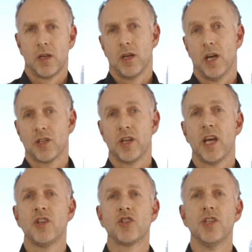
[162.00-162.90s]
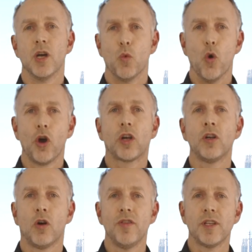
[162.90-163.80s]
As an engineer working
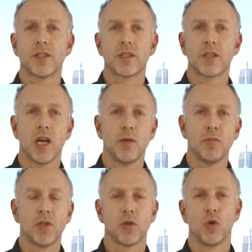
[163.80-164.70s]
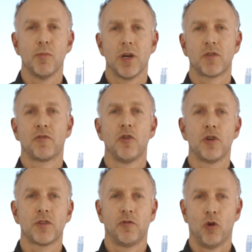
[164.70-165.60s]
on this assignment, we must
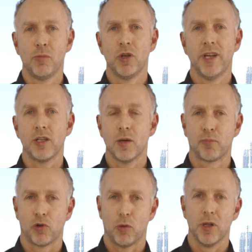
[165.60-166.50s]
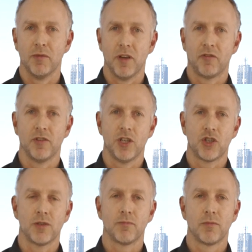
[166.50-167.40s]
first formulate a problem
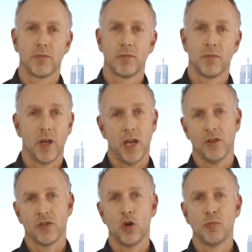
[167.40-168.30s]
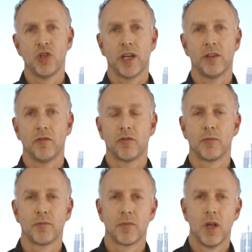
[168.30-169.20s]
definition and an objective.
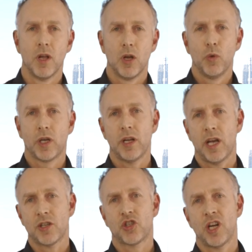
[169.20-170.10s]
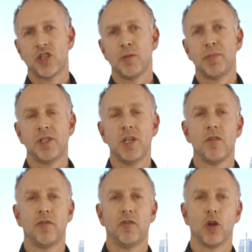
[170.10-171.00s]
We can ask ChatGPT the
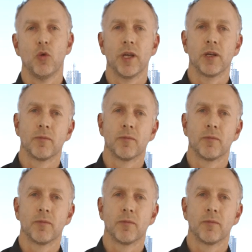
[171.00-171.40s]
following.